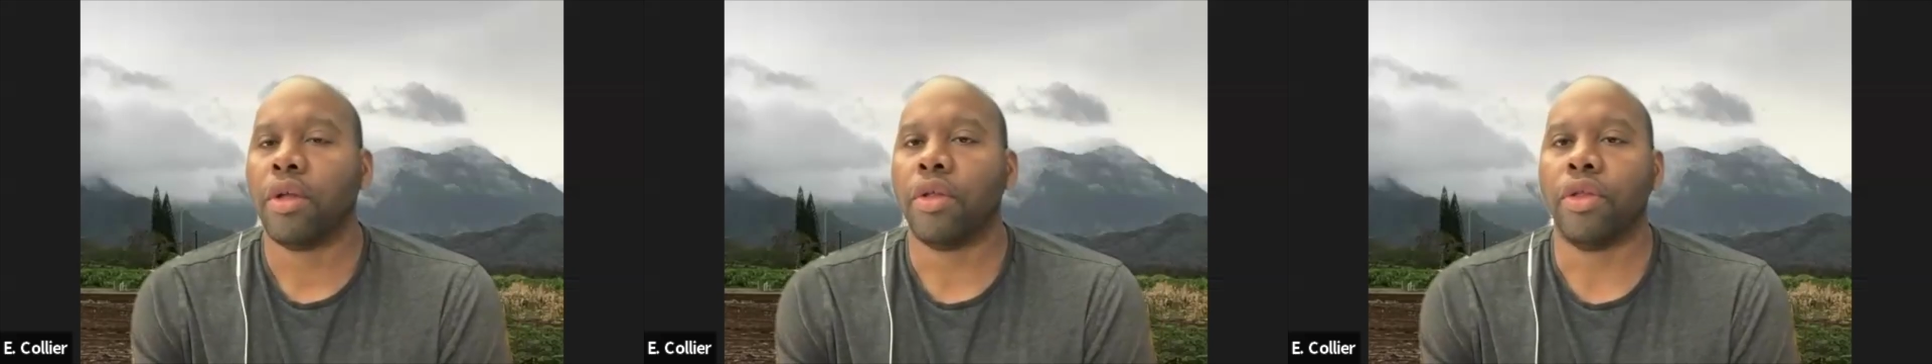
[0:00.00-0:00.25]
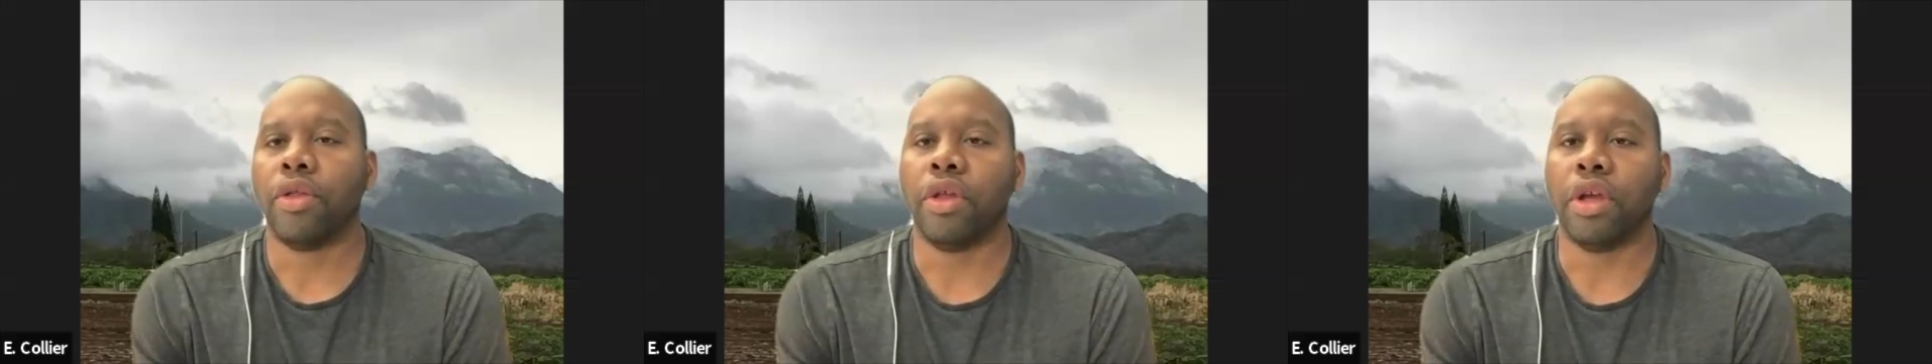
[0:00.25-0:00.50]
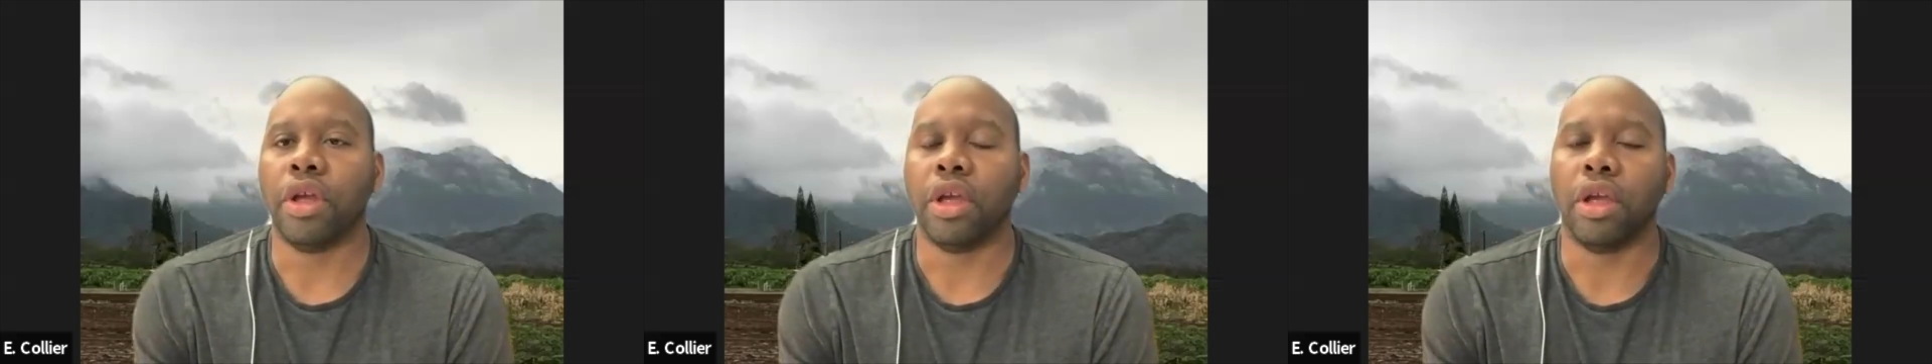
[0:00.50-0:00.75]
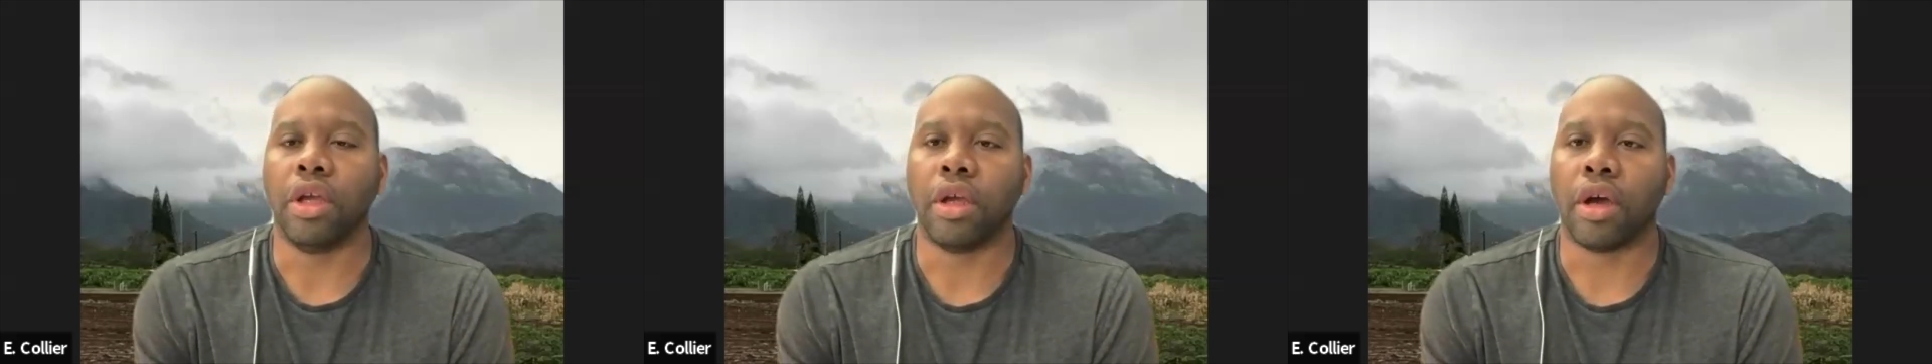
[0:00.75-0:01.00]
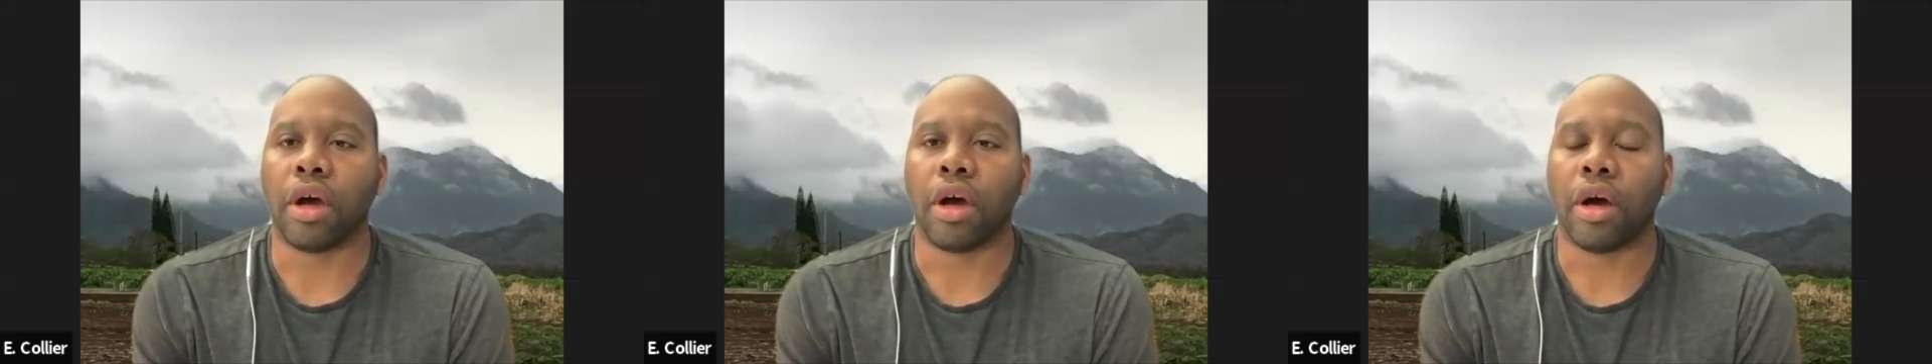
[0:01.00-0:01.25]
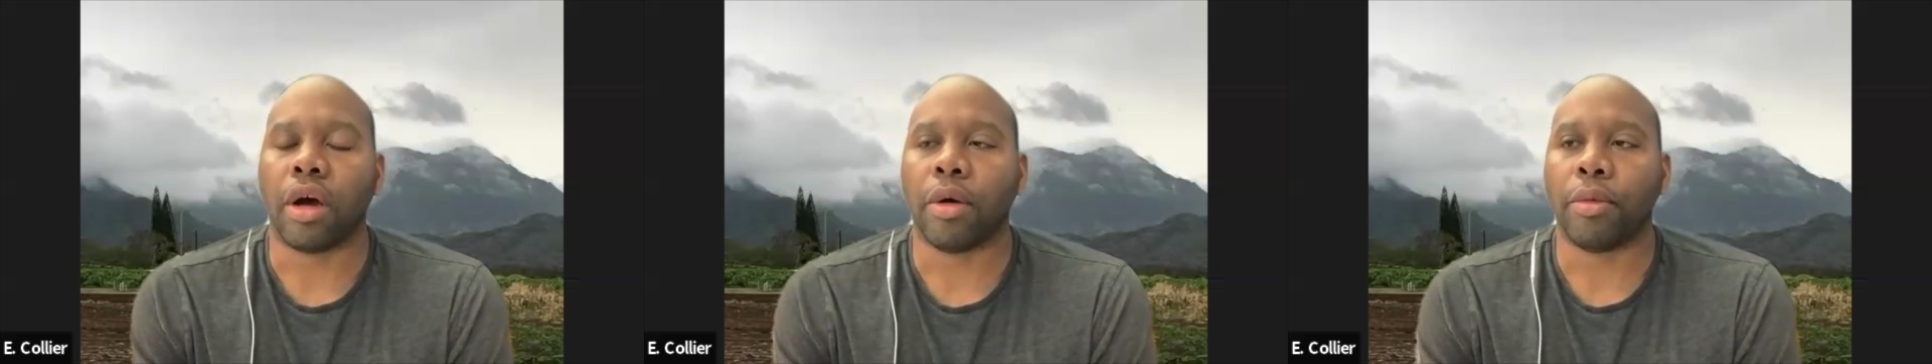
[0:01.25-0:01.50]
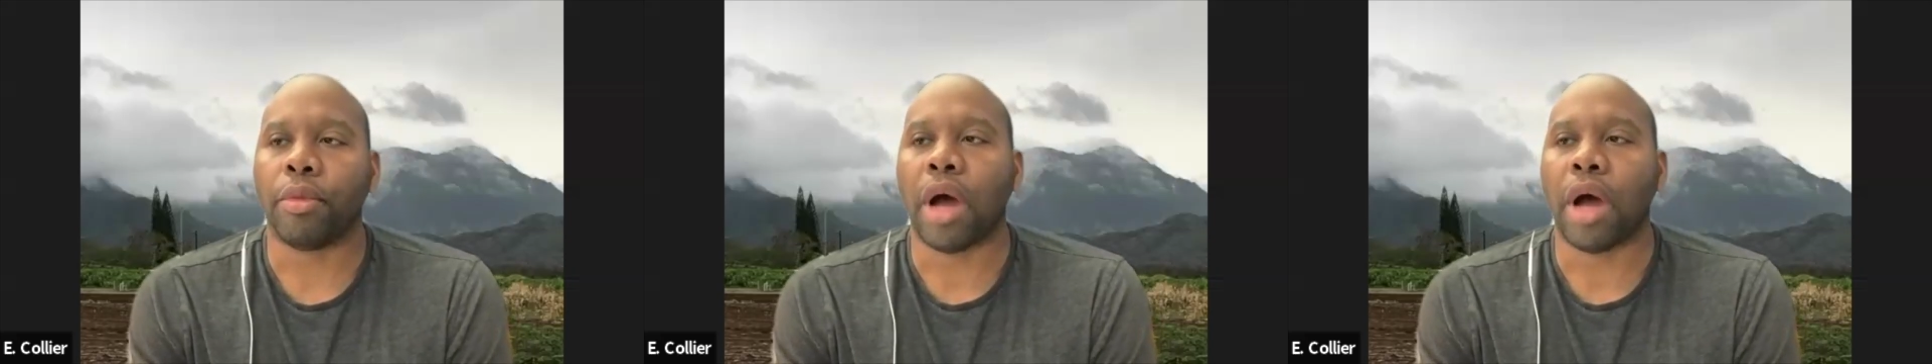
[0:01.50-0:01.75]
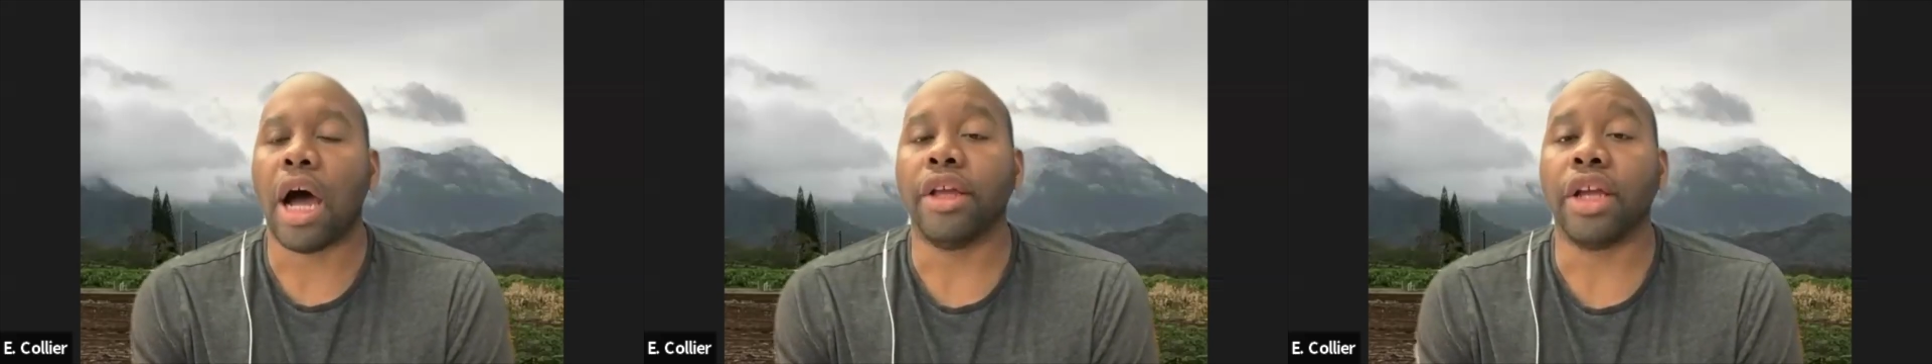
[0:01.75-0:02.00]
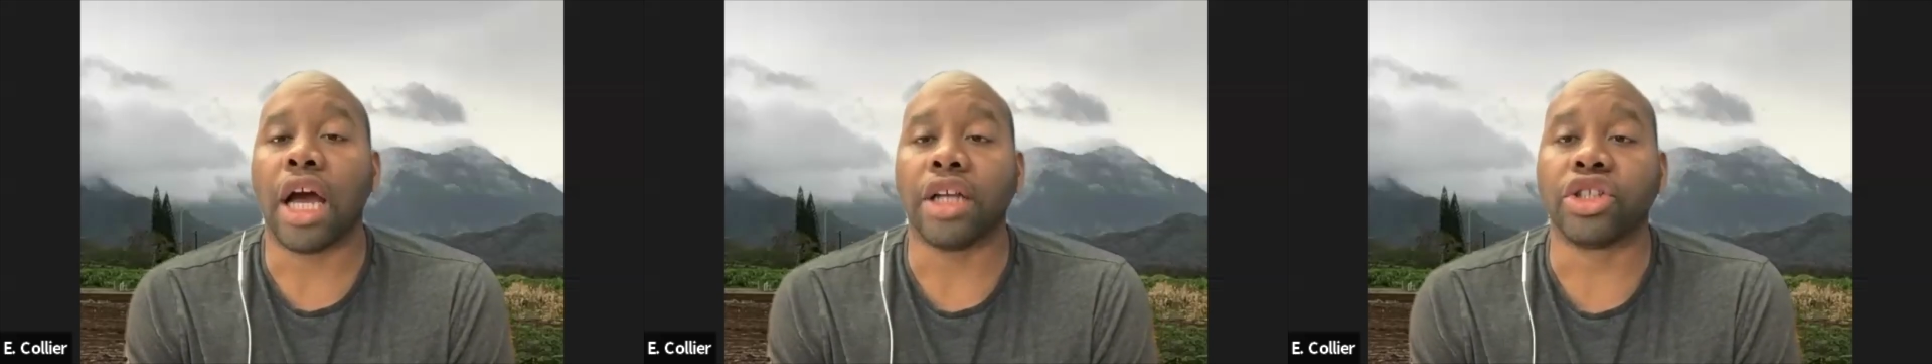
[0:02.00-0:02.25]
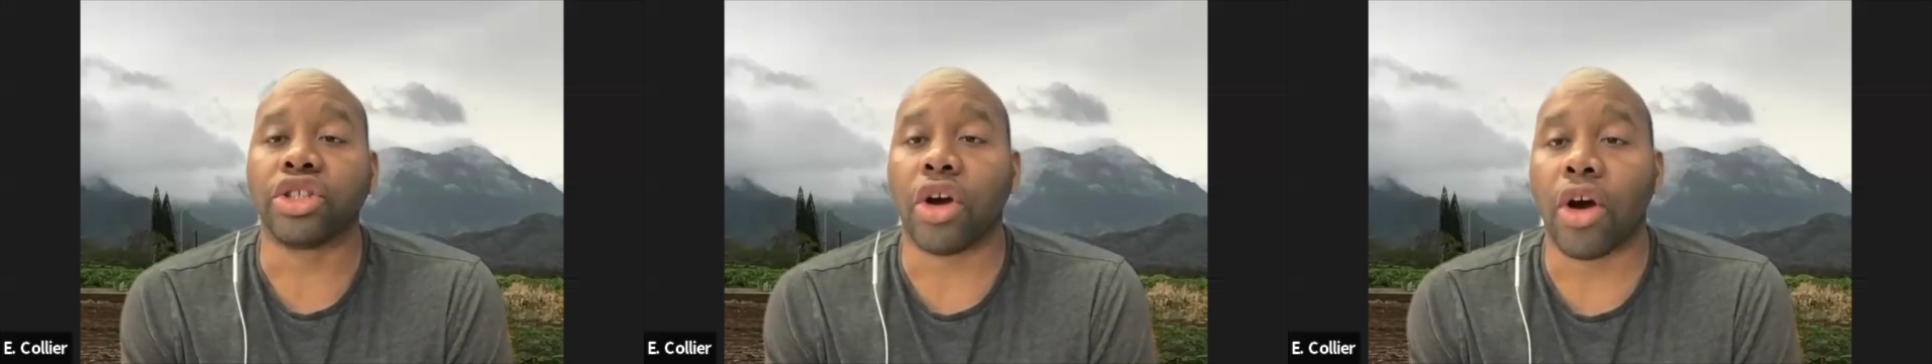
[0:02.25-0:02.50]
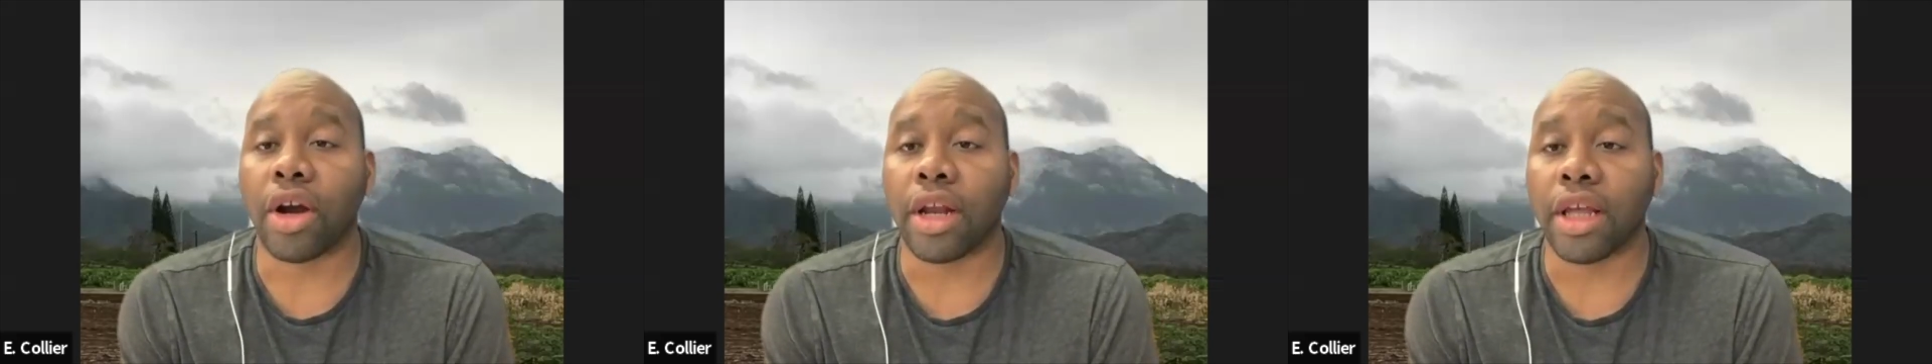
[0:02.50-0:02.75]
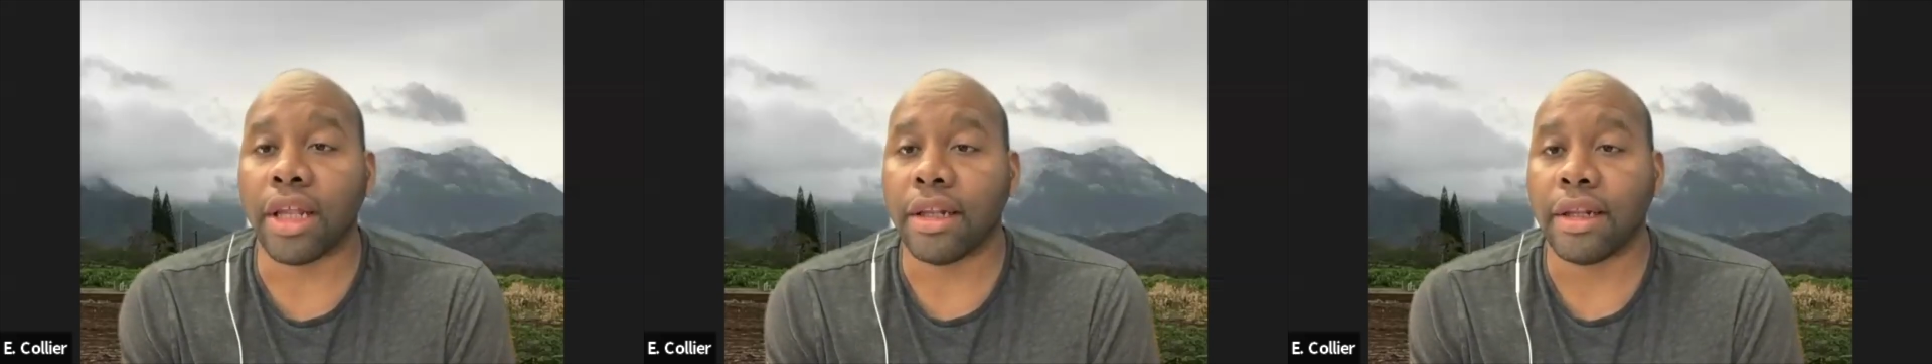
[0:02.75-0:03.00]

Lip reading: the how you got started